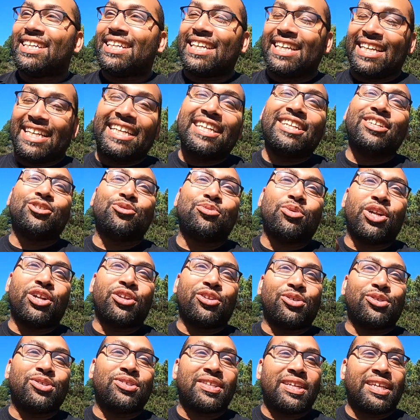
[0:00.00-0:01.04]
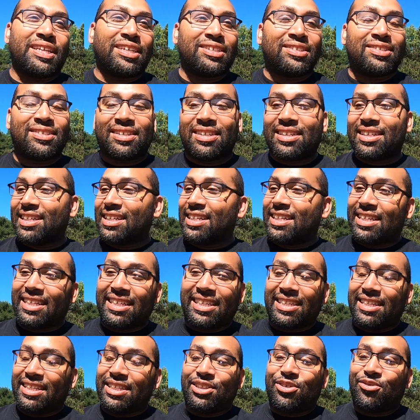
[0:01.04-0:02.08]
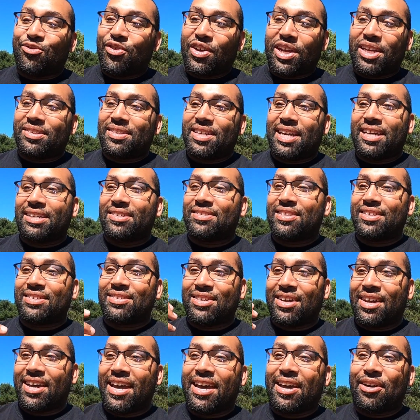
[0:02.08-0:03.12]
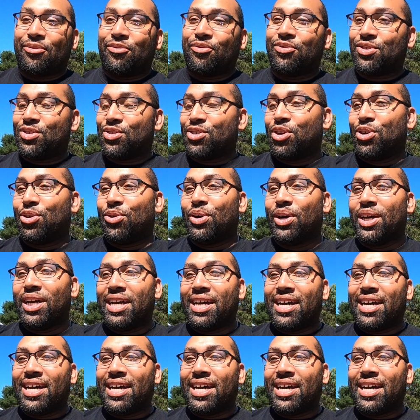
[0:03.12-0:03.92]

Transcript: it, it is one of those things it, it's fantastic to have so